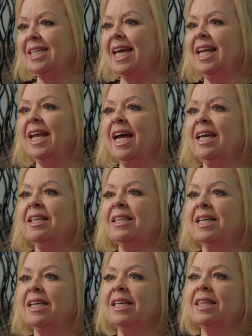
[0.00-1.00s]
And I
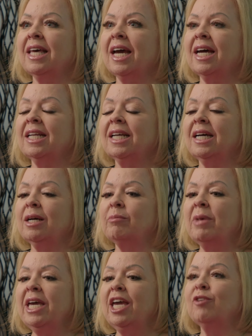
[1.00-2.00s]
think that
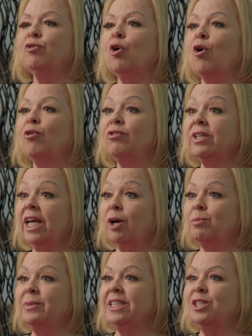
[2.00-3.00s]
if COVID
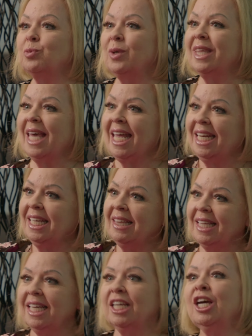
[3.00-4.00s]
helped us with
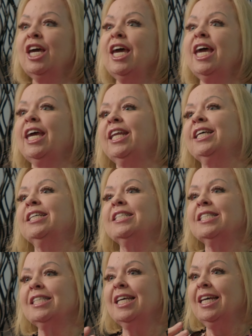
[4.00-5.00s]
anything, it
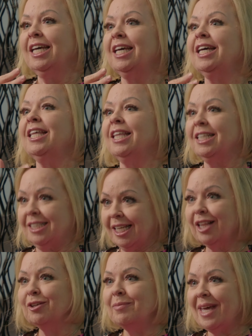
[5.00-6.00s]
is
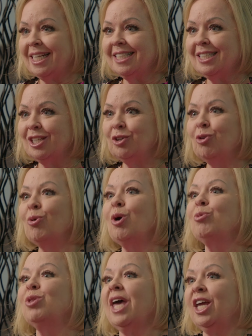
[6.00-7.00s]
telemedicine
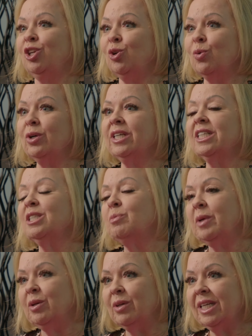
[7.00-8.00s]
growth, and your
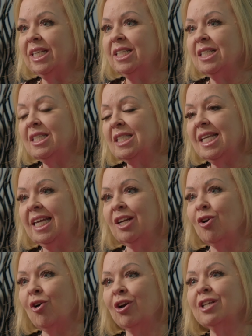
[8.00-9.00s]
experience in
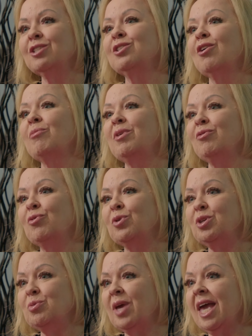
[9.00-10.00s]
Arkansas before
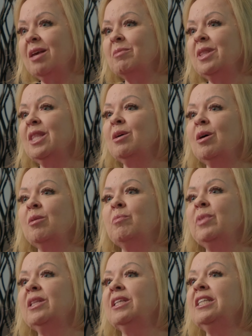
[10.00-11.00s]
you came and the
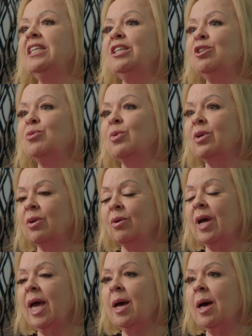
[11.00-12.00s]
ability you were
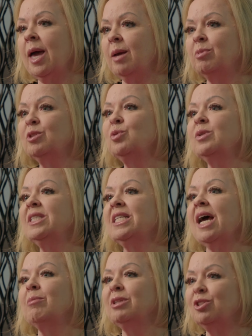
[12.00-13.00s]
able to
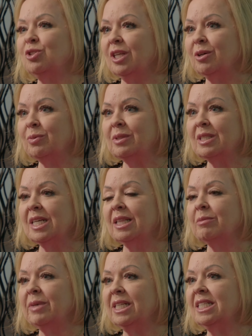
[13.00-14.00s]
establish there with
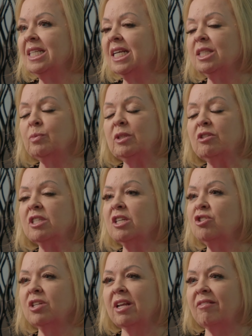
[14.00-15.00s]
telemedicine has been
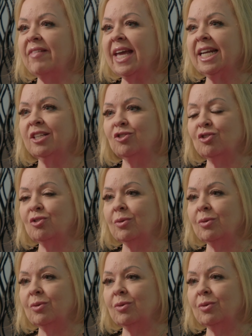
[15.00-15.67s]
such an advantage to